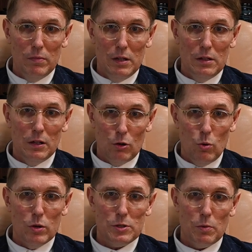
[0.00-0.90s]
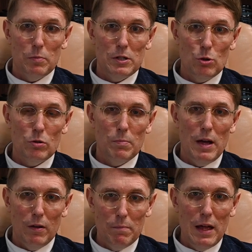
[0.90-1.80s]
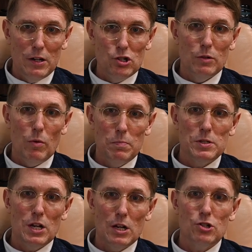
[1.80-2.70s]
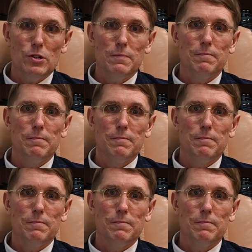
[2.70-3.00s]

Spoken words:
in the course when we talk about managing reputation.